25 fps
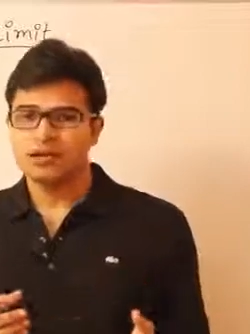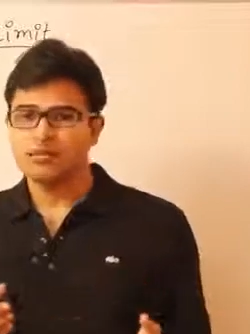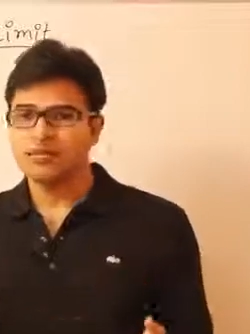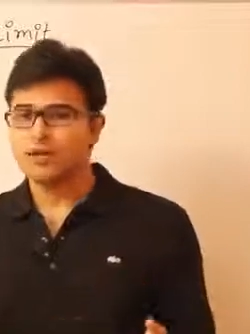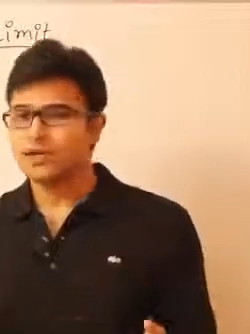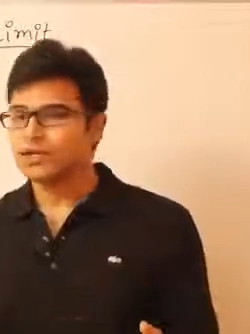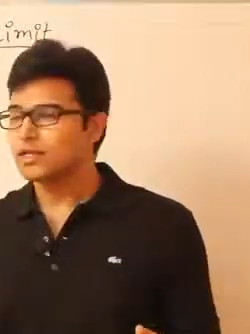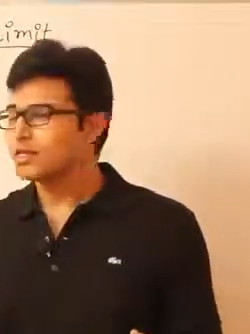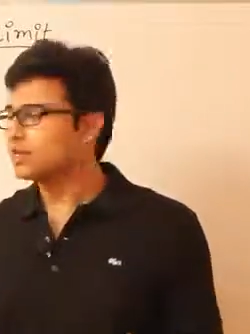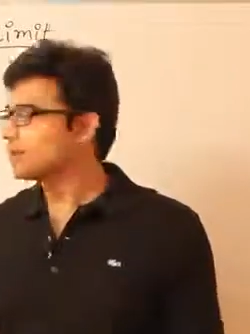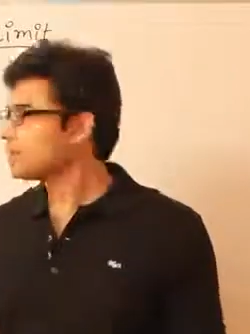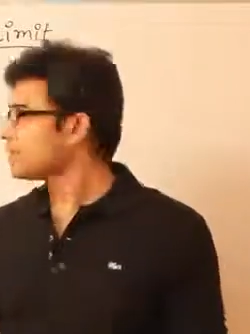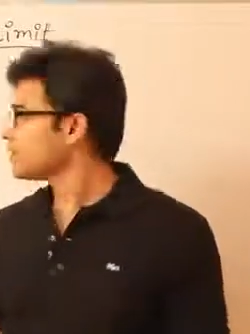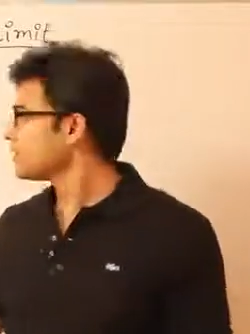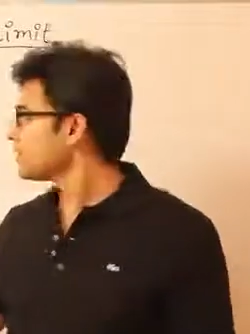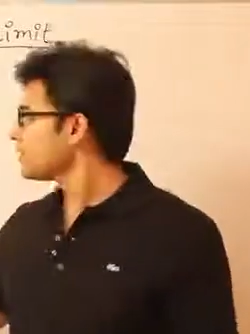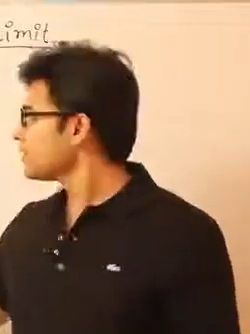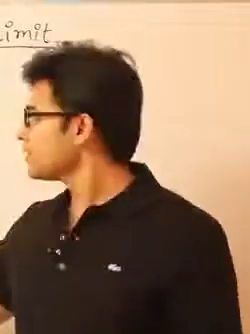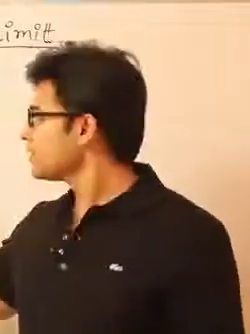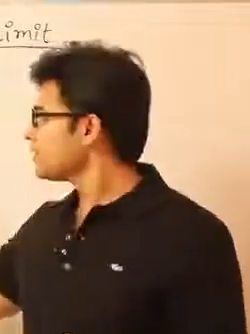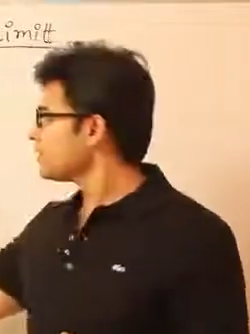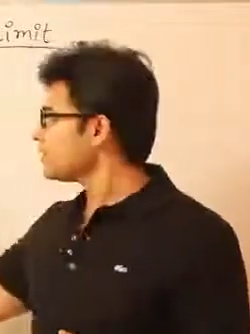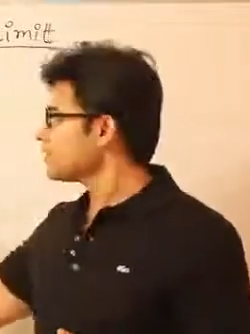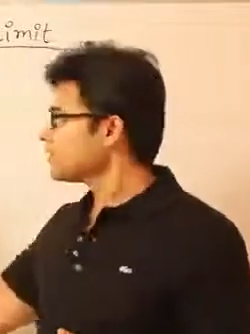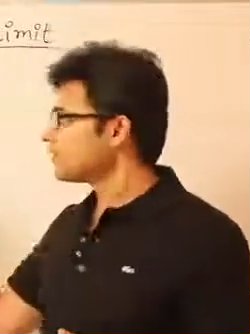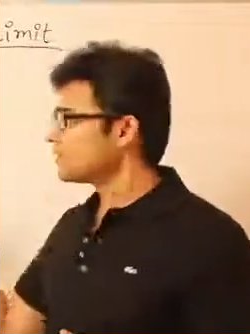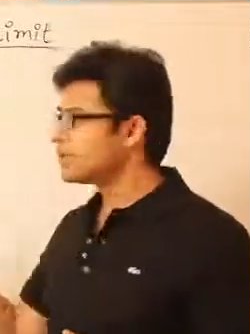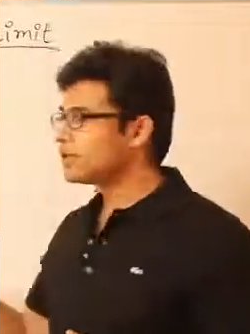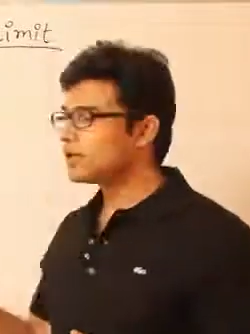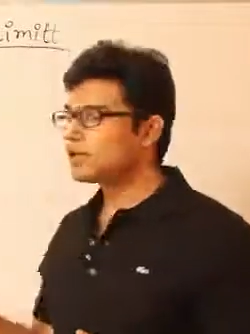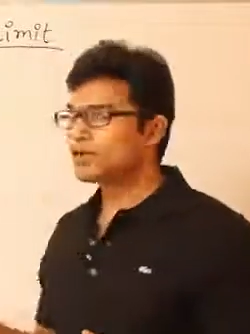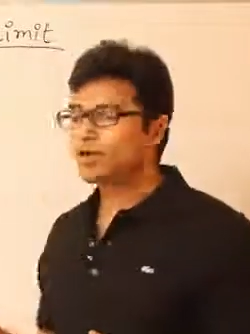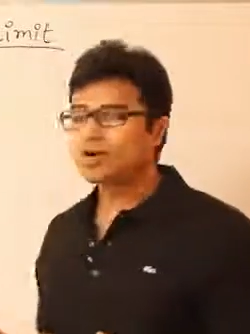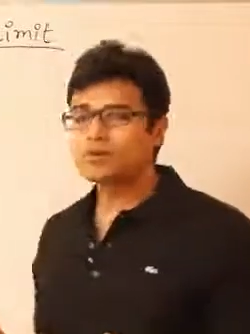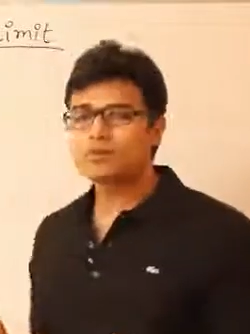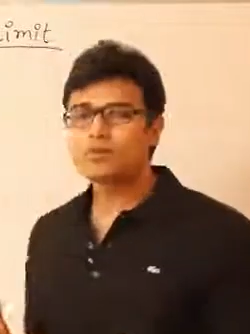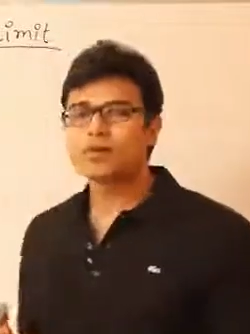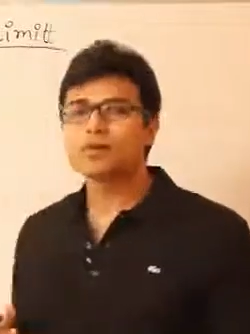but then clearly we will
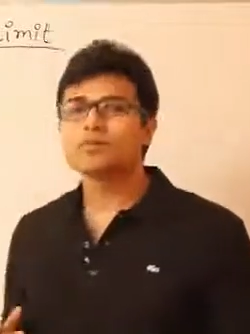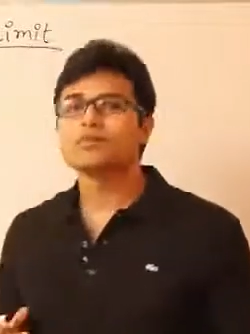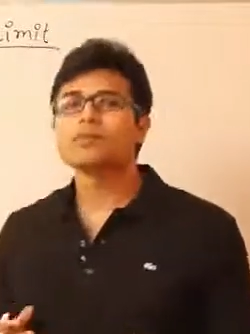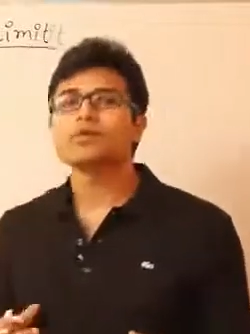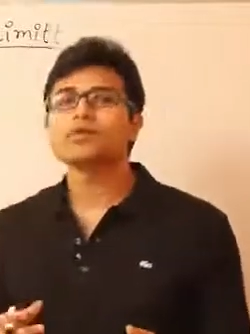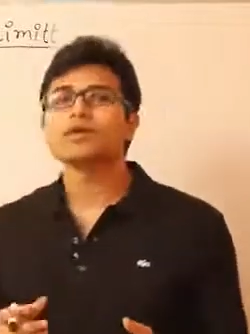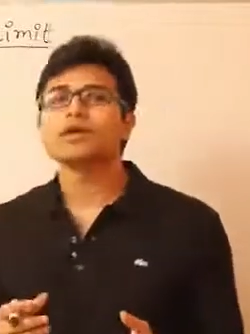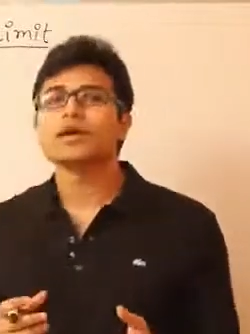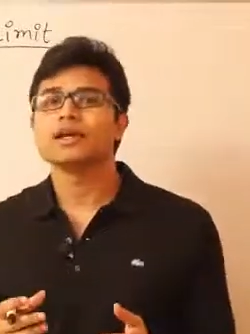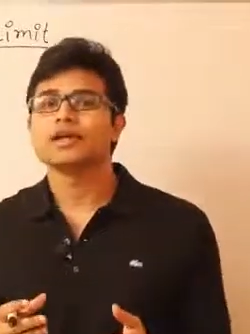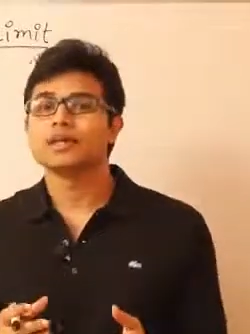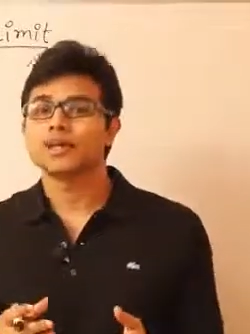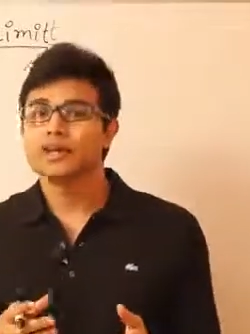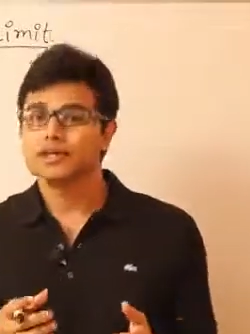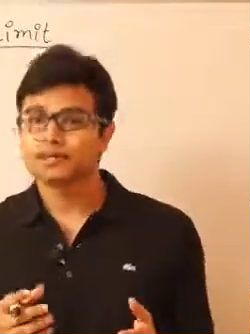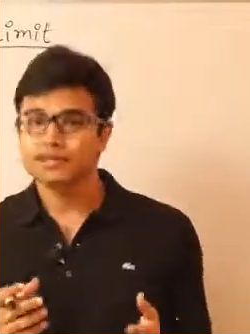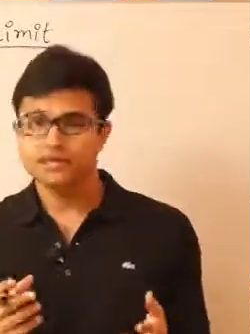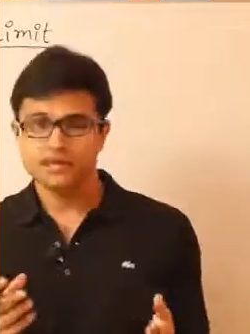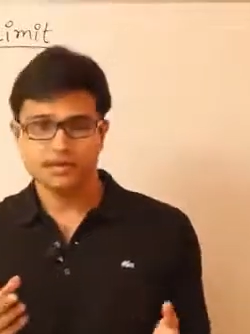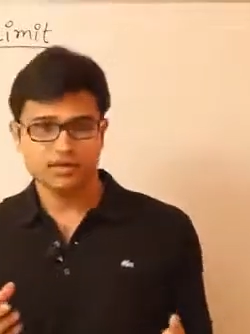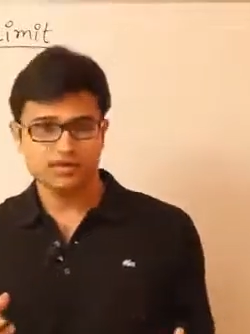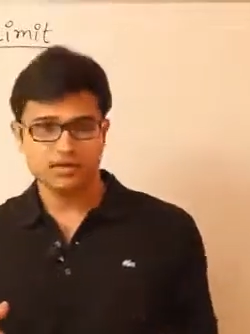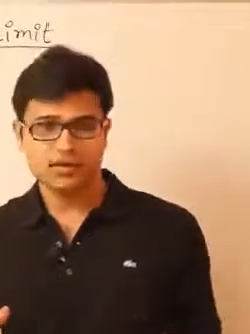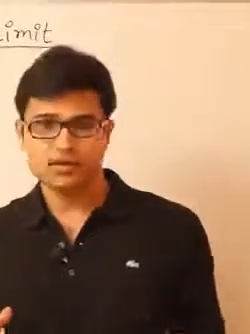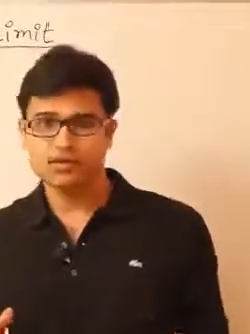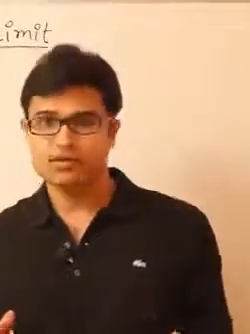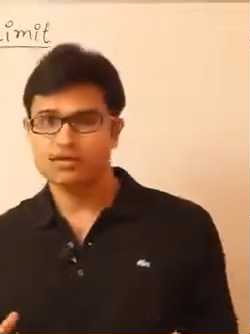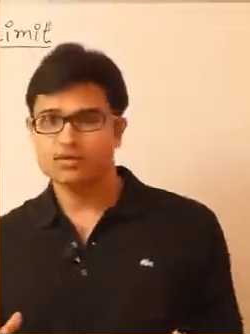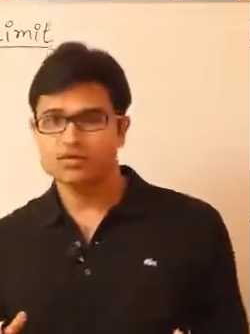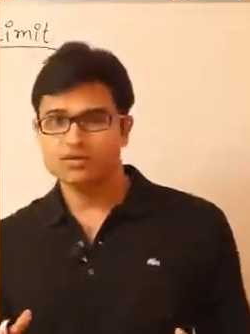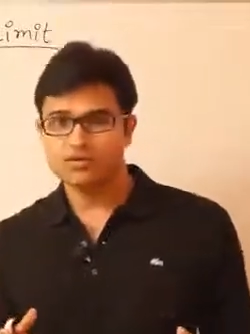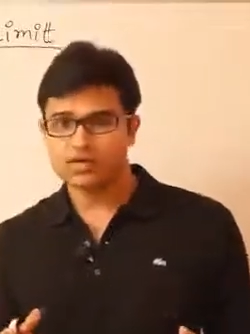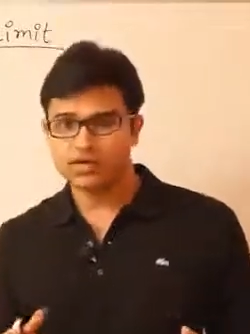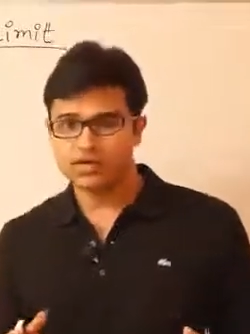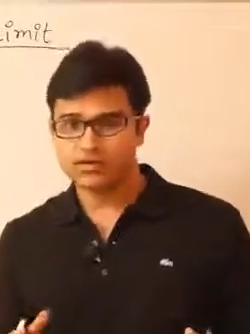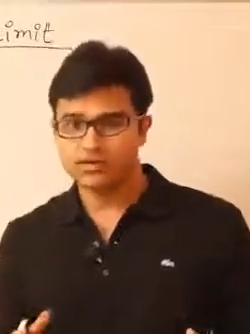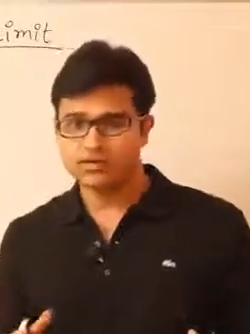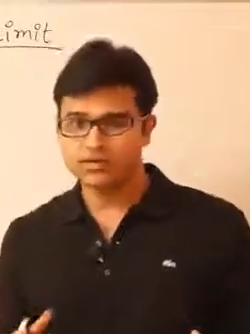not be able to get the exact value
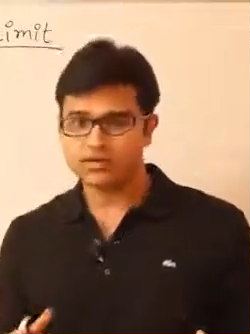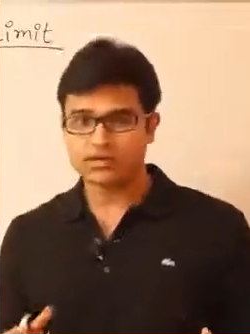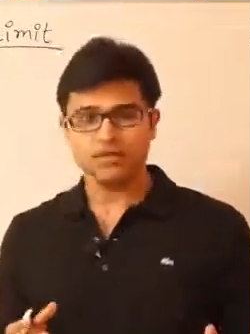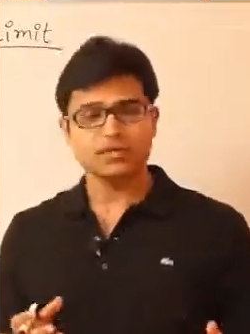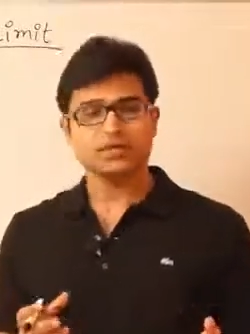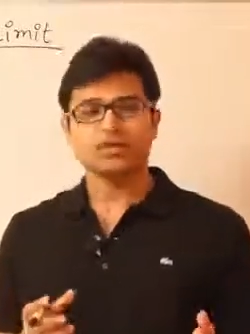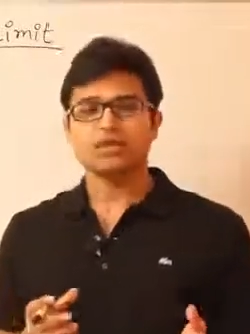of function.